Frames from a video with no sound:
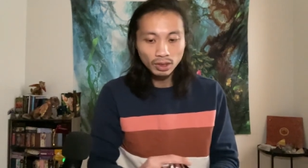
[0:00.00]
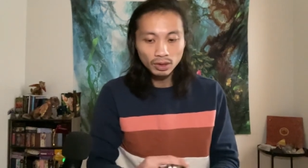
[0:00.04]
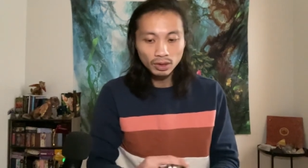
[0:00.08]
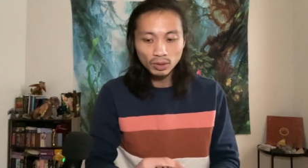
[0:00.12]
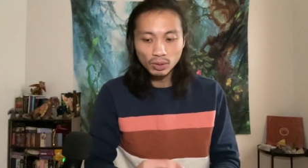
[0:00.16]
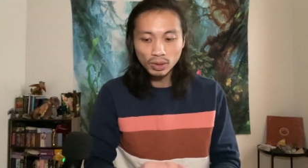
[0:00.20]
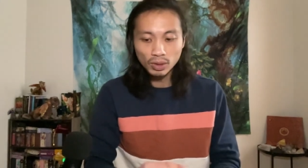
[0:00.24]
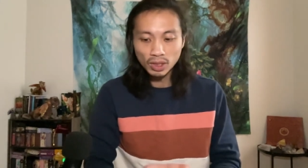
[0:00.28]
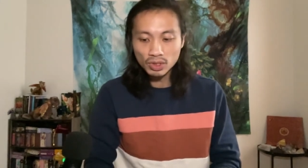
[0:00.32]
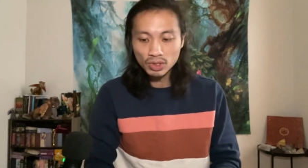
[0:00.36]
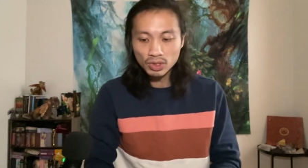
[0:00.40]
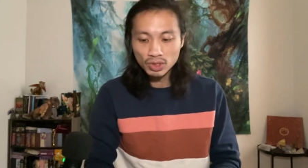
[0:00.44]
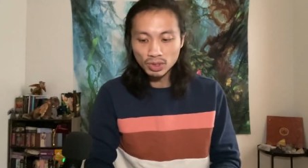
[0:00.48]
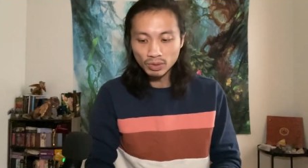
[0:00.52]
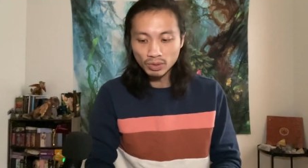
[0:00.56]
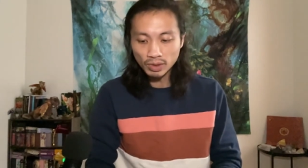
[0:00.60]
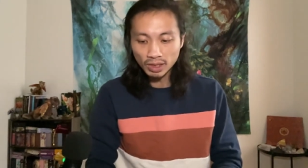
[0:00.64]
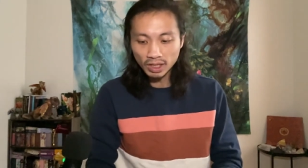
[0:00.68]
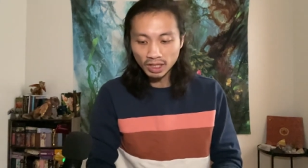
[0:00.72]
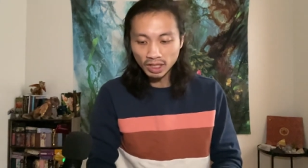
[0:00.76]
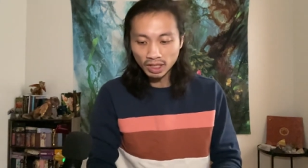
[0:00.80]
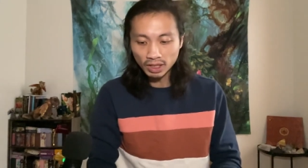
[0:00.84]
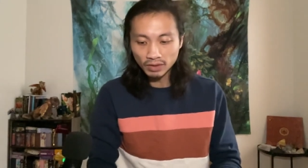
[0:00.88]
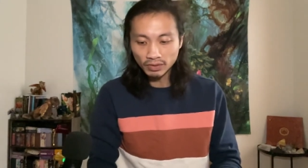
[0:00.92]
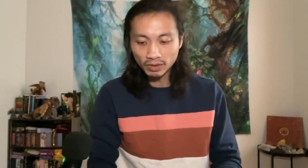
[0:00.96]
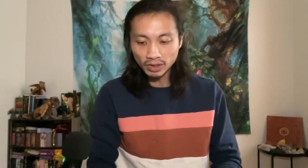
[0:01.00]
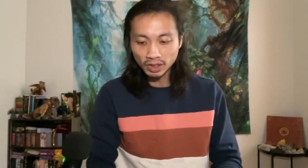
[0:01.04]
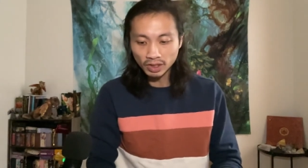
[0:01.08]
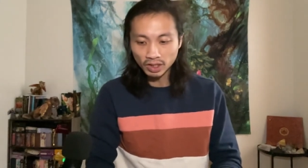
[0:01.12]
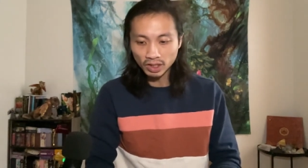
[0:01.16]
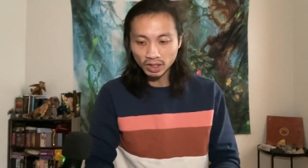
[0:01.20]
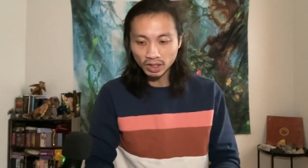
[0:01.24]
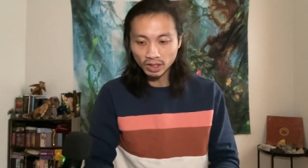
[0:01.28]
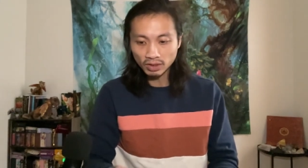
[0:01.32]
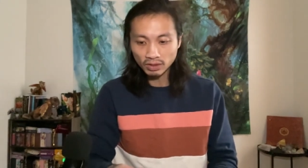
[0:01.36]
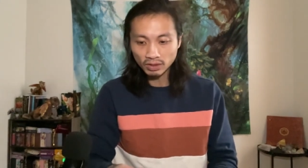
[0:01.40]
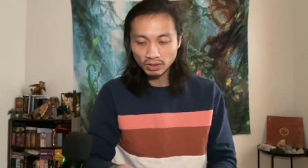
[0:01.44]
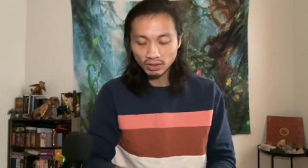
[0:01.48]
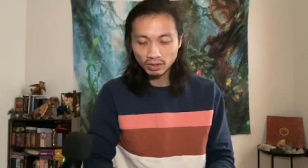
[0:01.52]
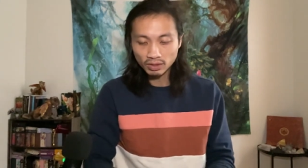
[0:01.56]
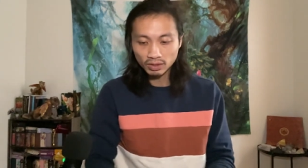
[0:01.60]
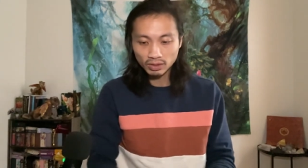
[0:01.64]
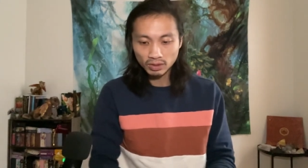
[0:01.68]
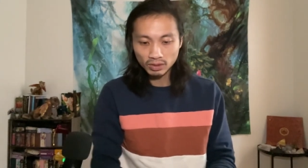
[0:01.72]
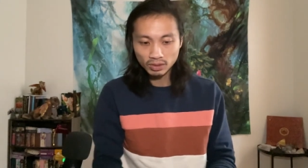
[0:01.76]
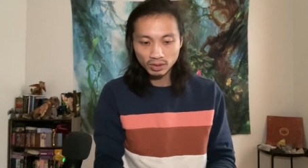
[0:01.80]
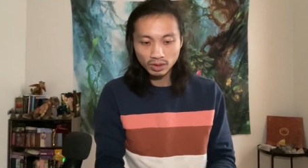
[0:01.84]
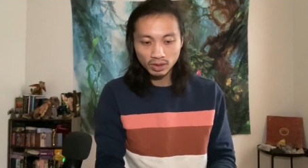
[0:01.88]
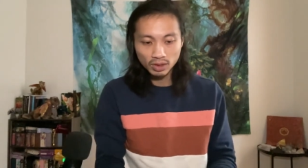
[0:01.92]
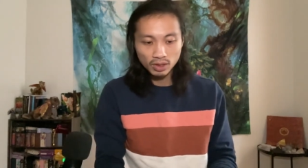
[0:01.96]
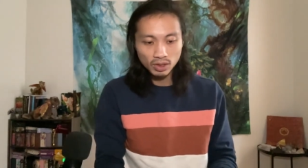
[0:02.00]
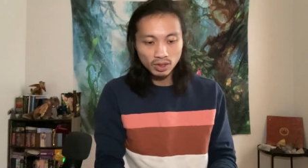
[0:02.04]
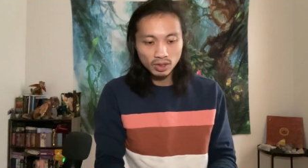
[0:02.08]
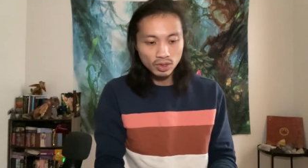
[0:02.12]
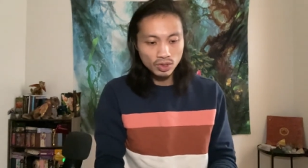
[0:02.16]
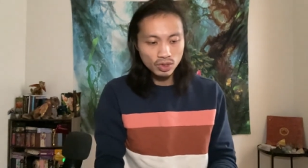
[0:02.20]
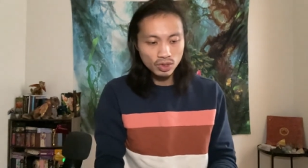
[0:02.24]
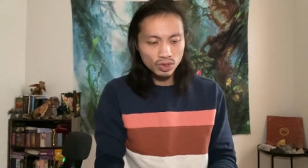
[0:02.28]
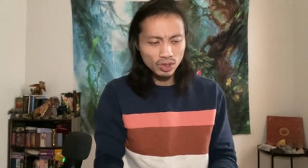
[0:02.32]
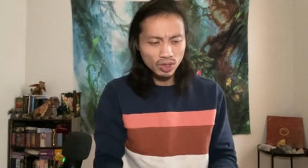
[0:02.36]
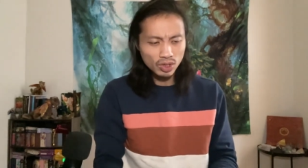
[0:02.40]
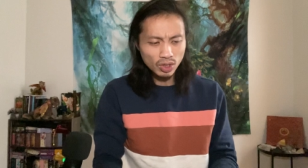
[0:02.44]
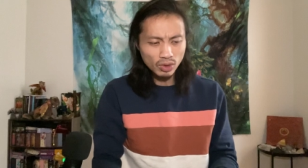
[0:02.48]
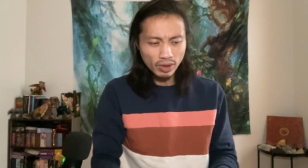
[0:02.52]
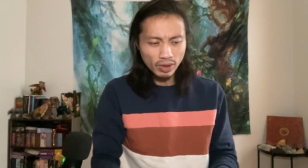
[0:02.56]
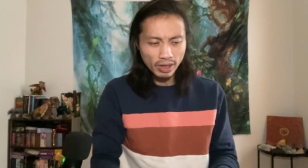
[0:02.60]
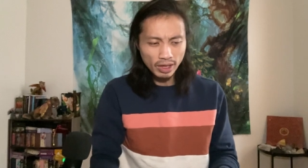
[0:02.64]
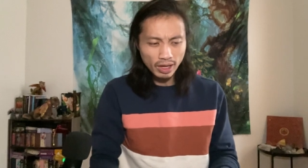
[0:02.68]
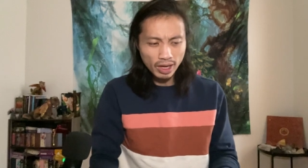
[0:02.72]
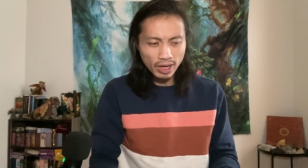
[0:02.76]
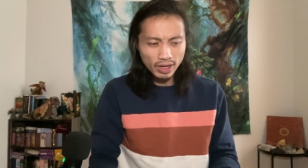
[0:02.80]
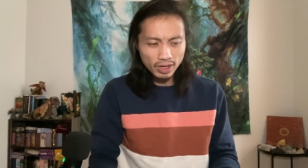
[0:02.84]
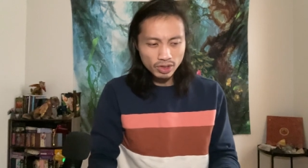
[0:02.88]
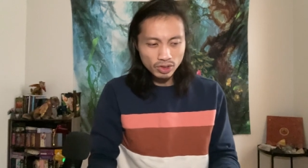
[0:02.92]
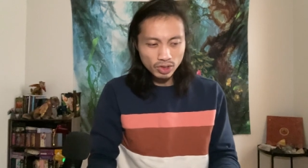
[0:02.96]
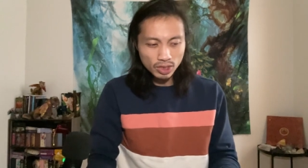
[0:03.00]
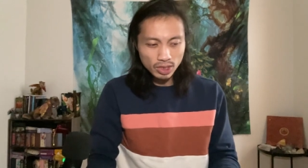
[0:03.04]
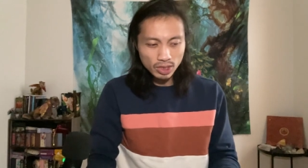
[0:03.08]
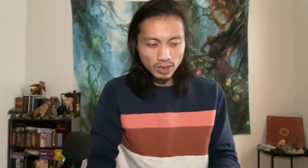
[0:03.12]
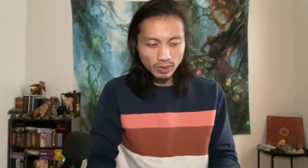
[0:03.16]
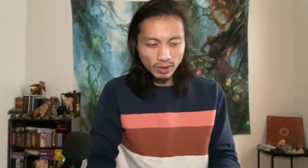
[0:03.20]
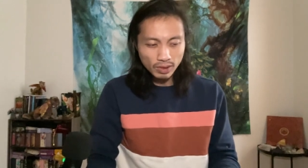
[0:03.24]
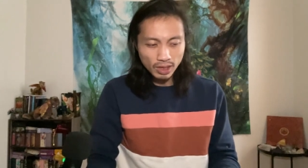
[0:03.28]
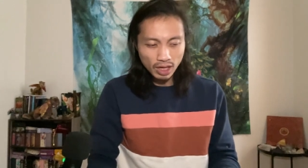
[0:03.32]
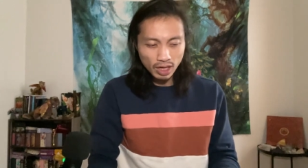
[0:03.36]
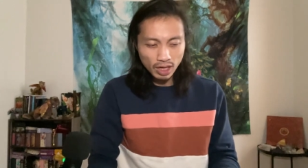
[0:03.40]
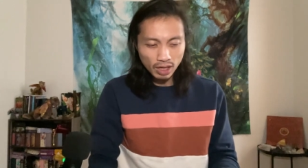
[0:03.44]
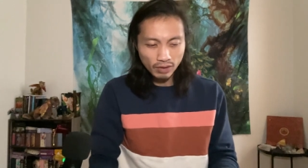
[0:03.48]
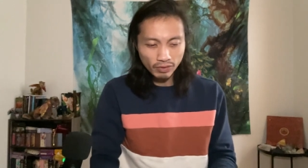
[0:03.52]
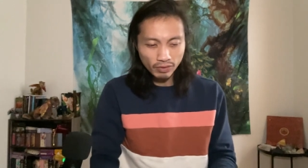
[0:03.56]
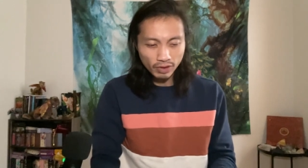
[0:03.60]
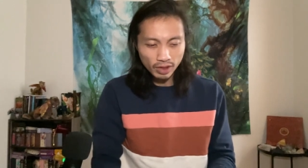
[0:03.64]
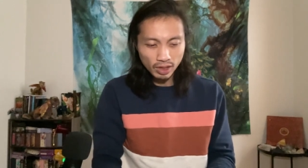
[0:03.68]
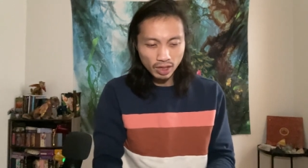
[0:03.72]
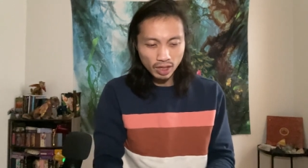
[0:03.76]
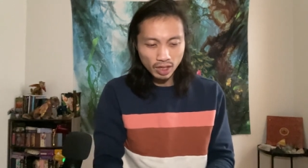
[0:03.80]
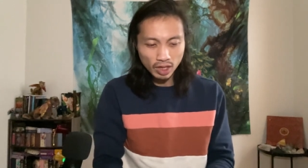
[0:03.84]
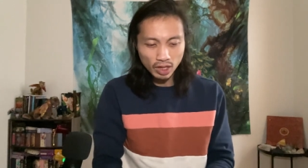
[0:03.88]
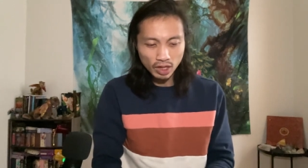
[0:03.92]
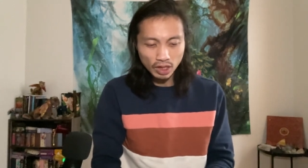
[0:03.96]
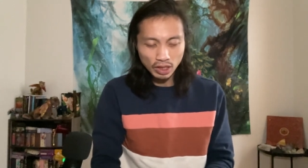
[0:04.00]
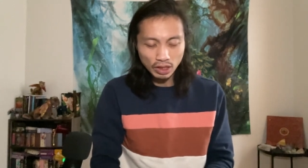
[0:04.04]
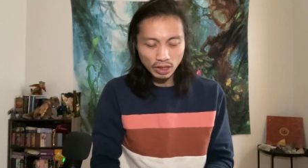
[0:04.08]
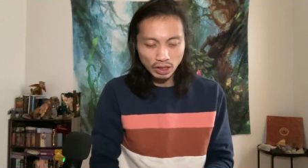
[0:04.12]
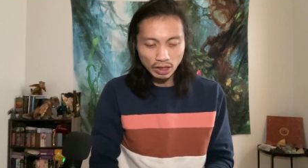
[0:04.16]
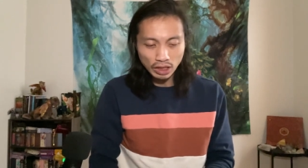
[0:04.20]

What else do we have here? So energies we have here,